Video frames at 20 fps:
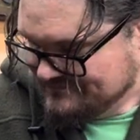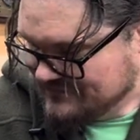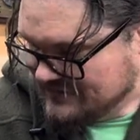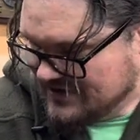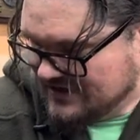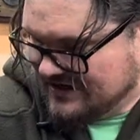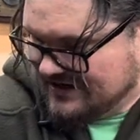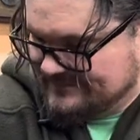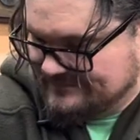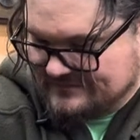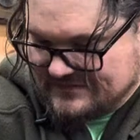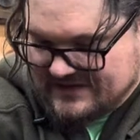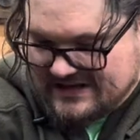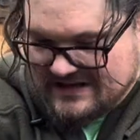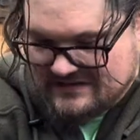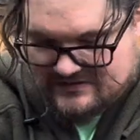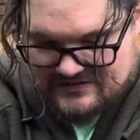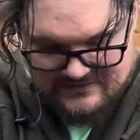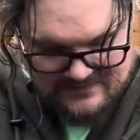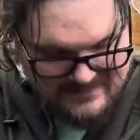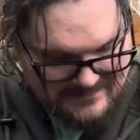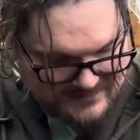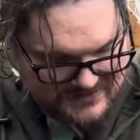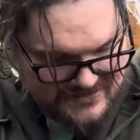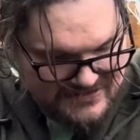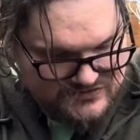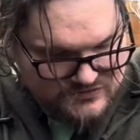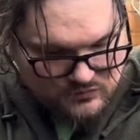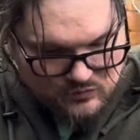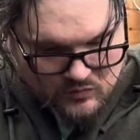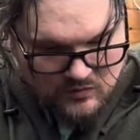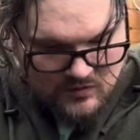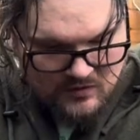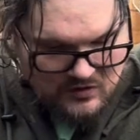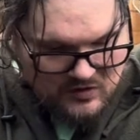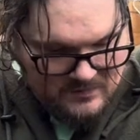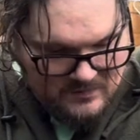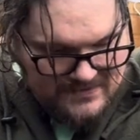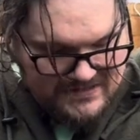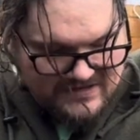And remember, it's
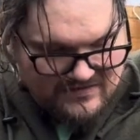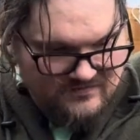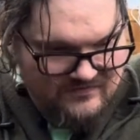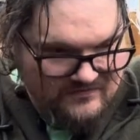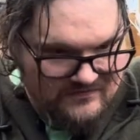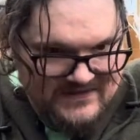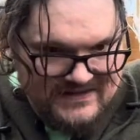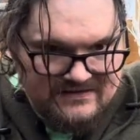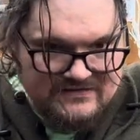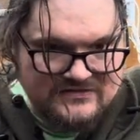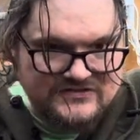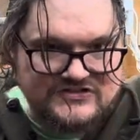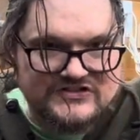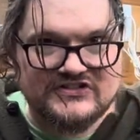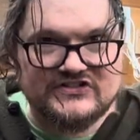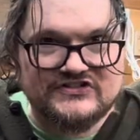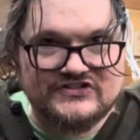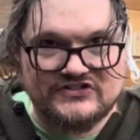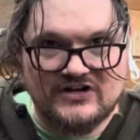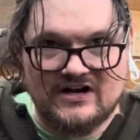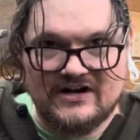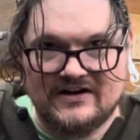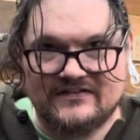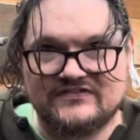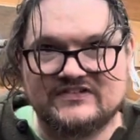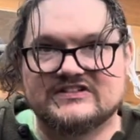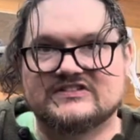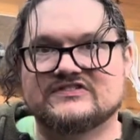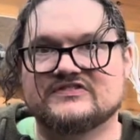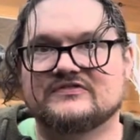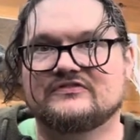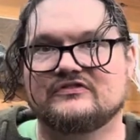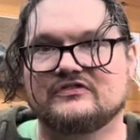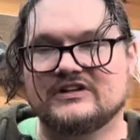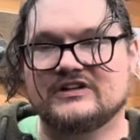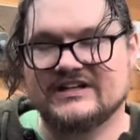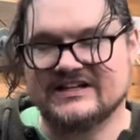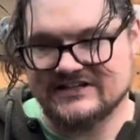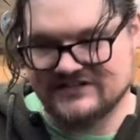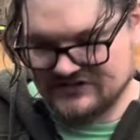wool, but it feels as soft as
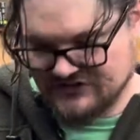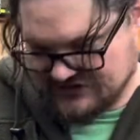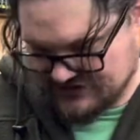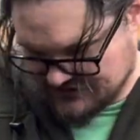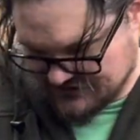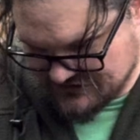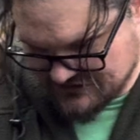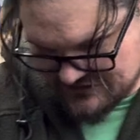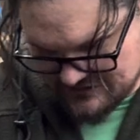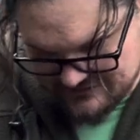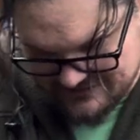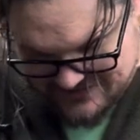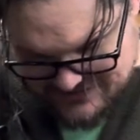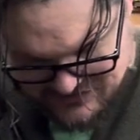fleece, so it's